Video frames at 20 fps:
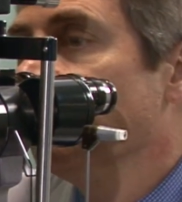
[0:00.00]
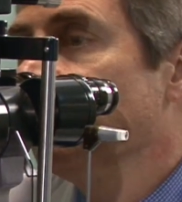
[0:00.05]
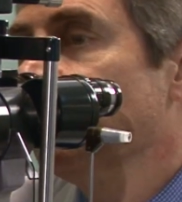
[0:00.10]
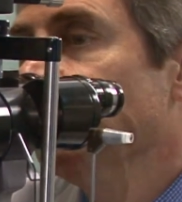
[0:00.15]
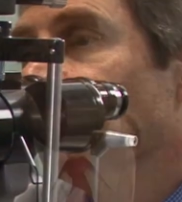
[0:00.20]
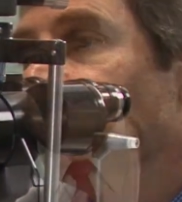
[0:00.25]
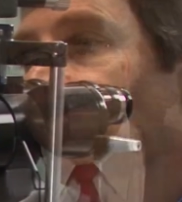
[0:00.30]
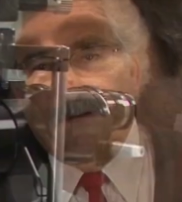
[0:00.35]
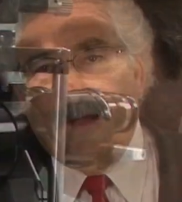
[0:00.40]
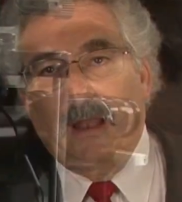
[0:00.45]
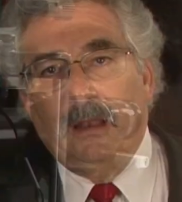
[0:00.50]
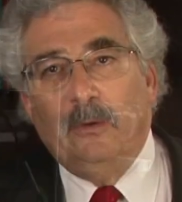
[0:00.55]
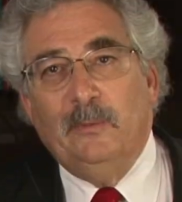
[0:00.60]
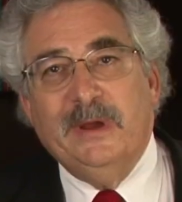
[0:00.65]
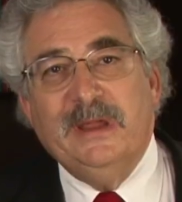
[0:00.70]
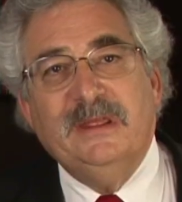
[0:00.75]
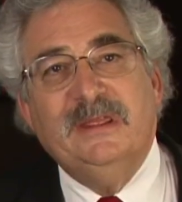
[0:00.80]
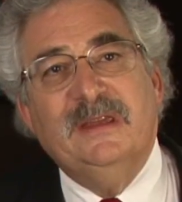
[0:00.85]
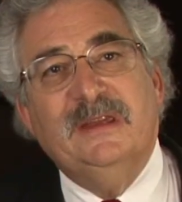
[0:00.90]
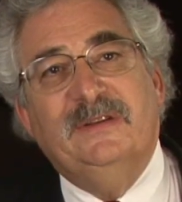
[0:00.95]
By
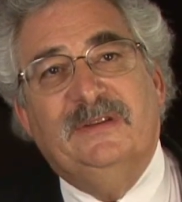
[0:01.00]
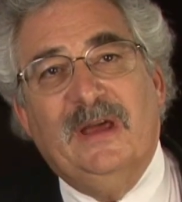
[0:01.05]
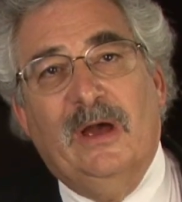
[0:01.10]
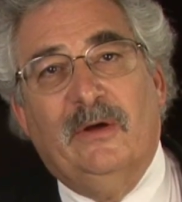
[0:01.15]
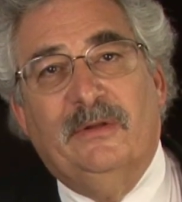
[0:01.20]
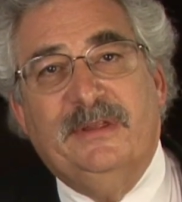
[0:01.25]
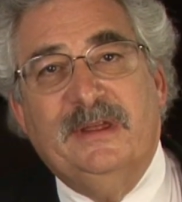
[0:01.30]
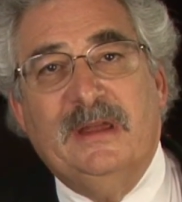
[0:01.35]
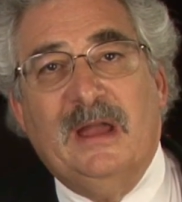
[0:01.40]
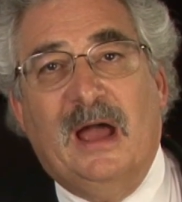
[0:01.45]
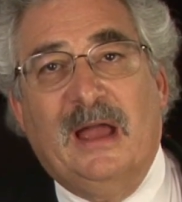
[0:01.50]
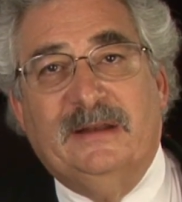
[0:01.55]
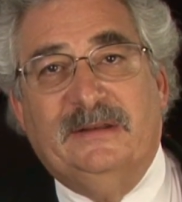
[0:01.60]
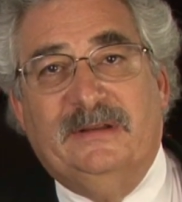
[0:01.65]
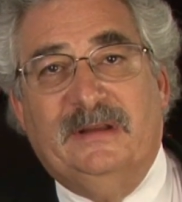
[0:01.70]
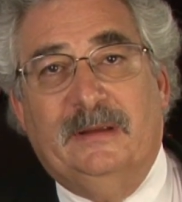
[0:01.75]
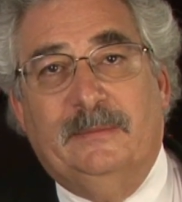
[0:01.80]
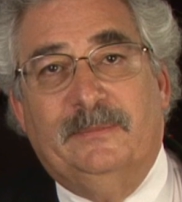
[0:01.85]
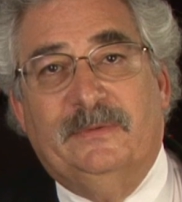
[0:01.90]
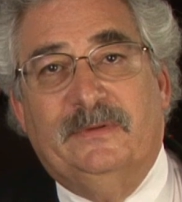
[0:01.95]
following these healthy eye
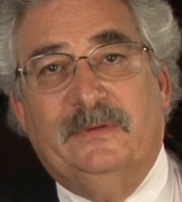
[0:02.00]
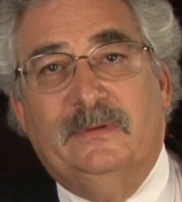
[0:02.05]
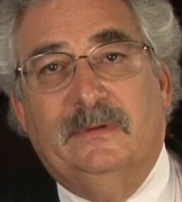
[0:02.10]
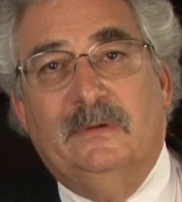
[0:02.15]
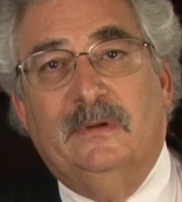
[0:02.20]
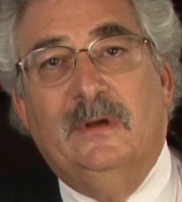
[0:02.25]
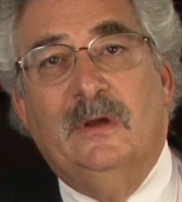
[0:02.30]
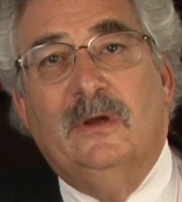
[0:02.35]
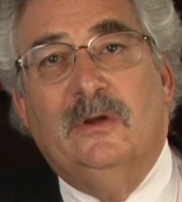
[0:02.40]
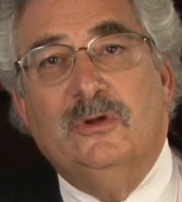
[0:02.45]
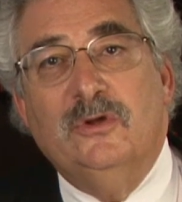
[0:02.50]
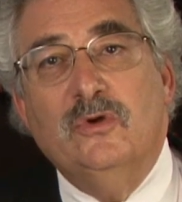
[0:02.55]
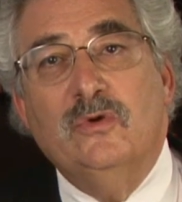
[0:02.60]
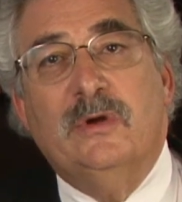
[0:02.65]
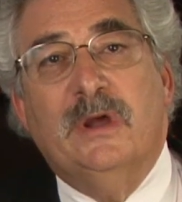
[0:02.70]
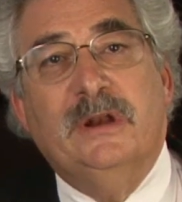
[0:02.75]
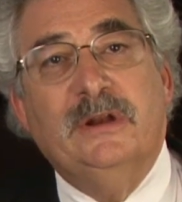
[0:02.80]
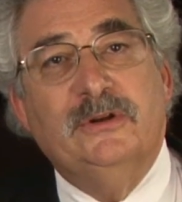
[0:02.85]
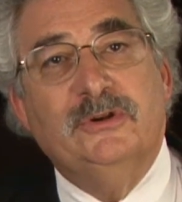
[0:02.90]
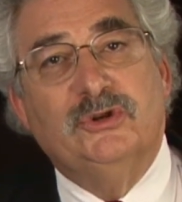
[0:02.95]
tips, you
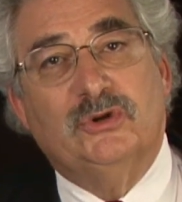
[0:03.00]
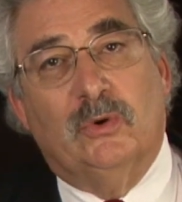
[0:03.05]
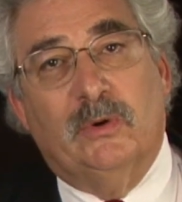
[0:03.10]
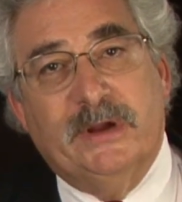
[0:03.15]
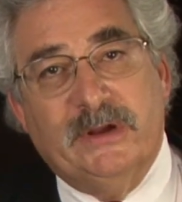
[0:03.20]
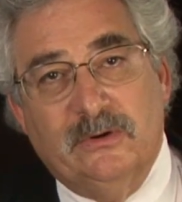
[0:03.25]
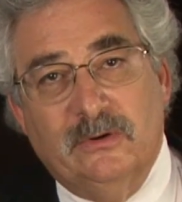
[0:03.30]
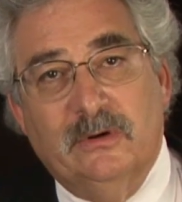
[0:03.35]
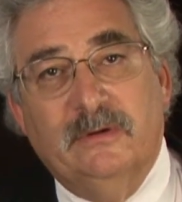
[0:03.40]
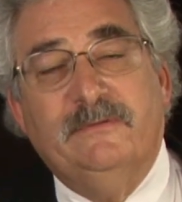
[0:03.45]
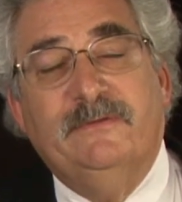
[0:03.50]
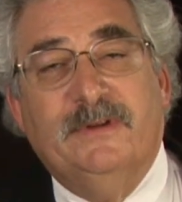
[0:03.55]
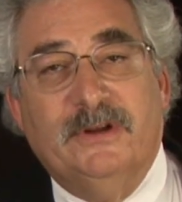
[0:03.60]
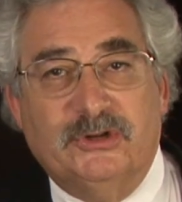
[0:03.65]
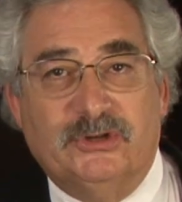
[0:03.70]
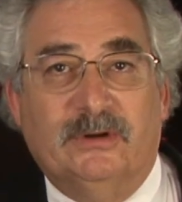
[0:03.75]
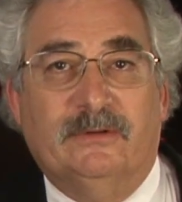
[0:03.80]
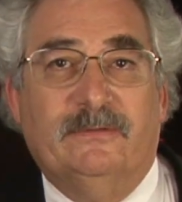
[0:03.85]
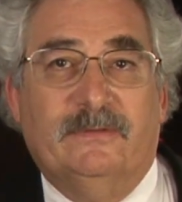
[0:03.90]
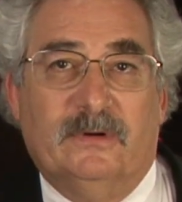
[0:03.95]
can enjoy good
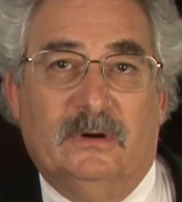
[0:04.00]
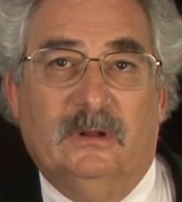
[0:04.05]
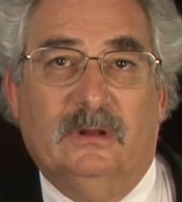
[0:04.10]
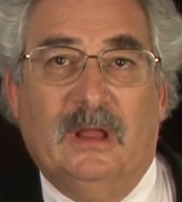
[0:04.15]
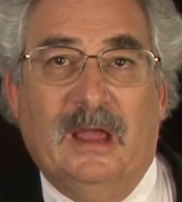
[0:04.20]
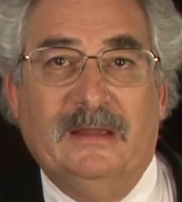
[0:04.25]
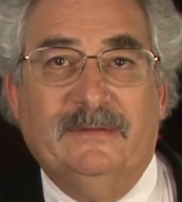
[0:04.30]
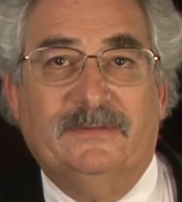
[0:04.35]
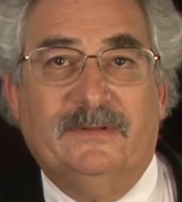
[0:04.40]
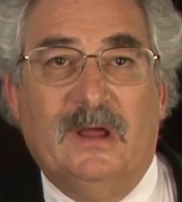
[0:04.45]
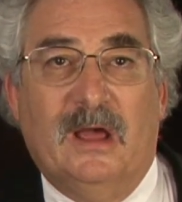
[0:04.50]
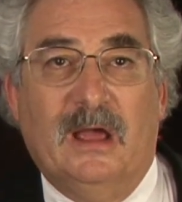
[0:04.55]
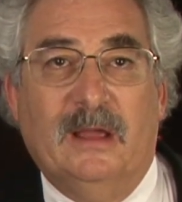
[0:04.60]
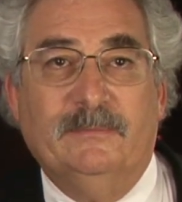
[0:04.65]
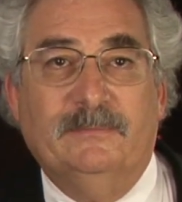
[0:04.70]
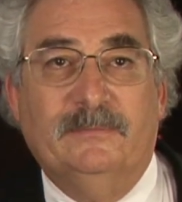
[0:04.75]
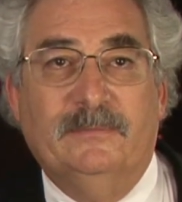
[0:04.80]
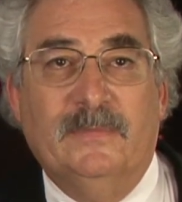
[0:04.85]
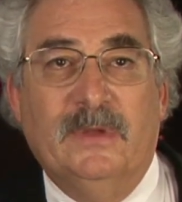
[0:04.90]
vision for a lifetime.